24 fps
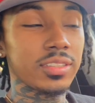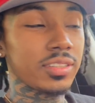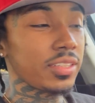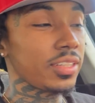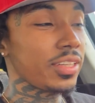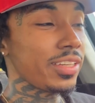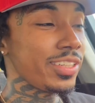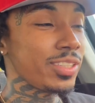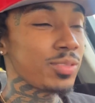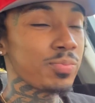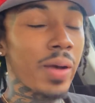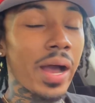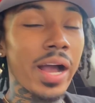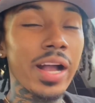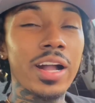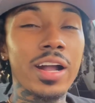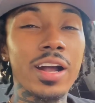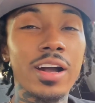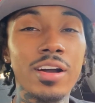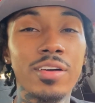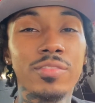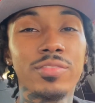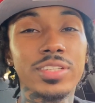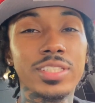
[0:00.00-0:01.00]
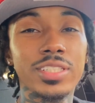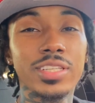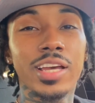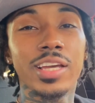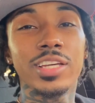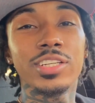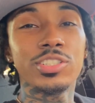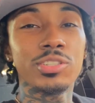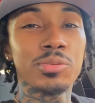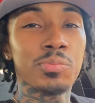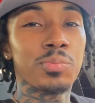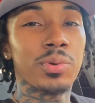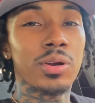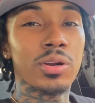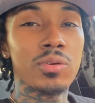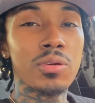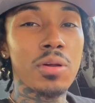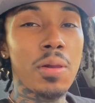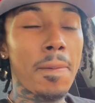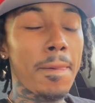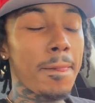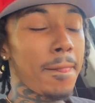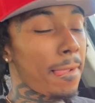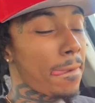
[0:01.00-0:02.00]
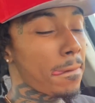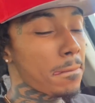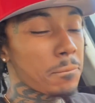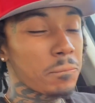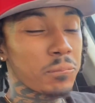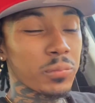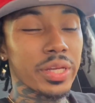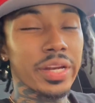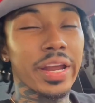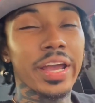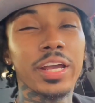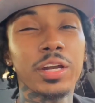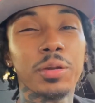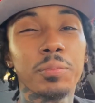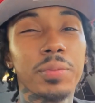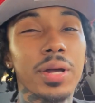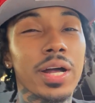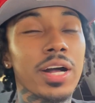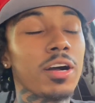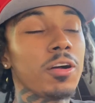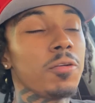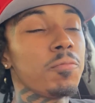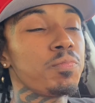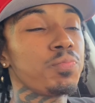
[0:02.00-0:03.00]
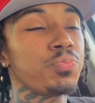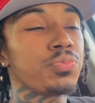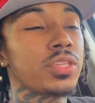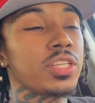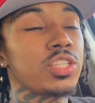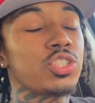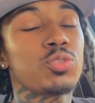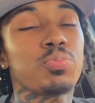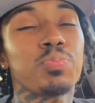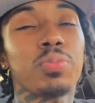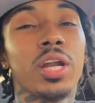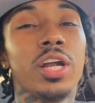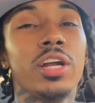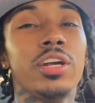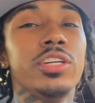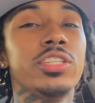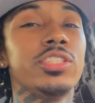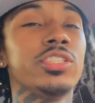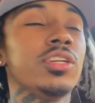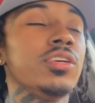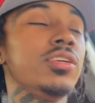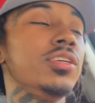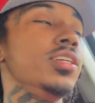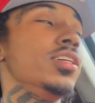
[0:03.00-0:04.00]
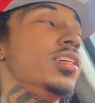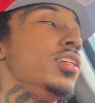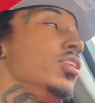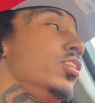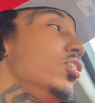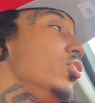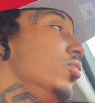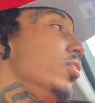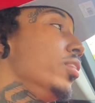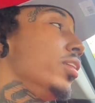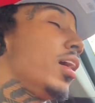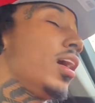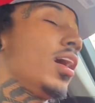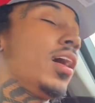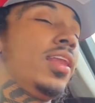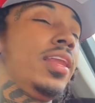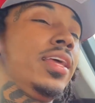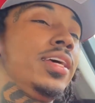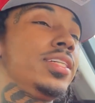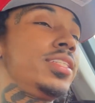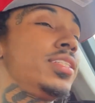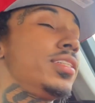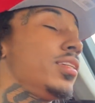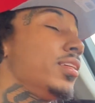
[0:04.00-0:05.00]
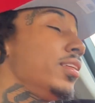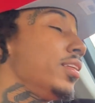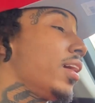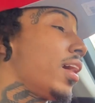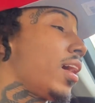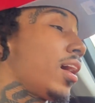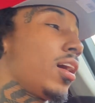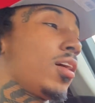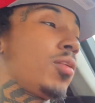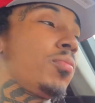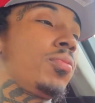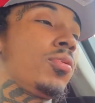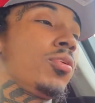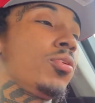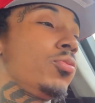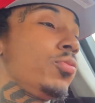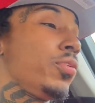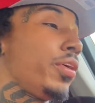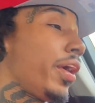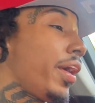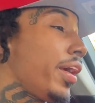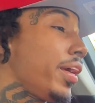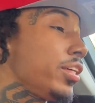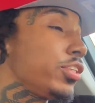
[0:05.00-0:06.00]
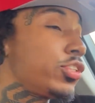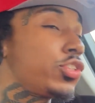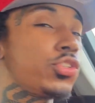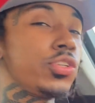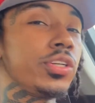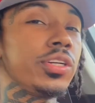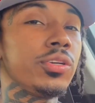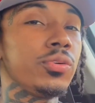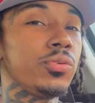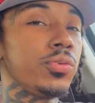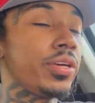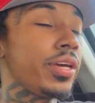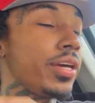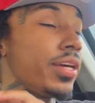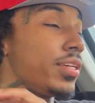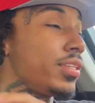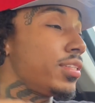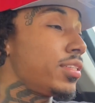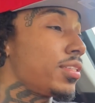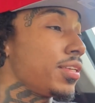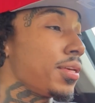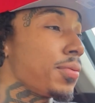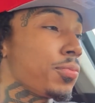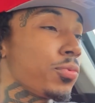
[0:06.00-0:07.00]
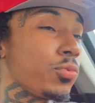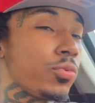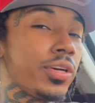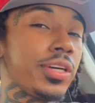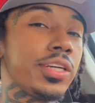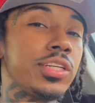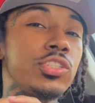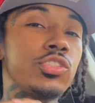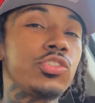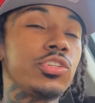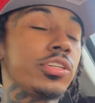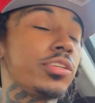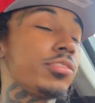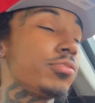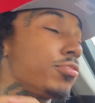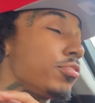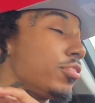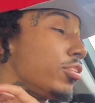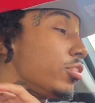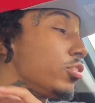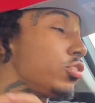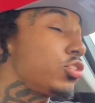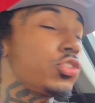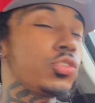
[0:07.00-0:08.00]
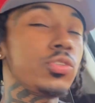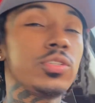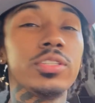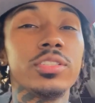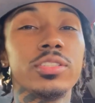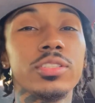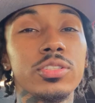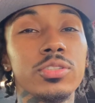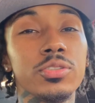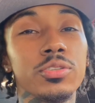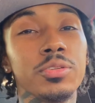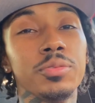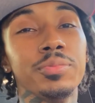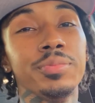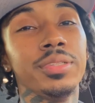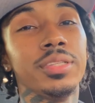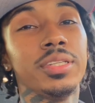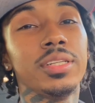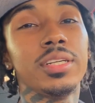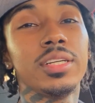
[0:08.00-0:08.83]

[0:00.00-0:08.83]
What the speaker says: It's by conversation, bro. It ain't about splurging on her and doing all that shit. Nah, bro. We ain't tricking. We ain't simping. We ain't tricking for no treats. You hear me?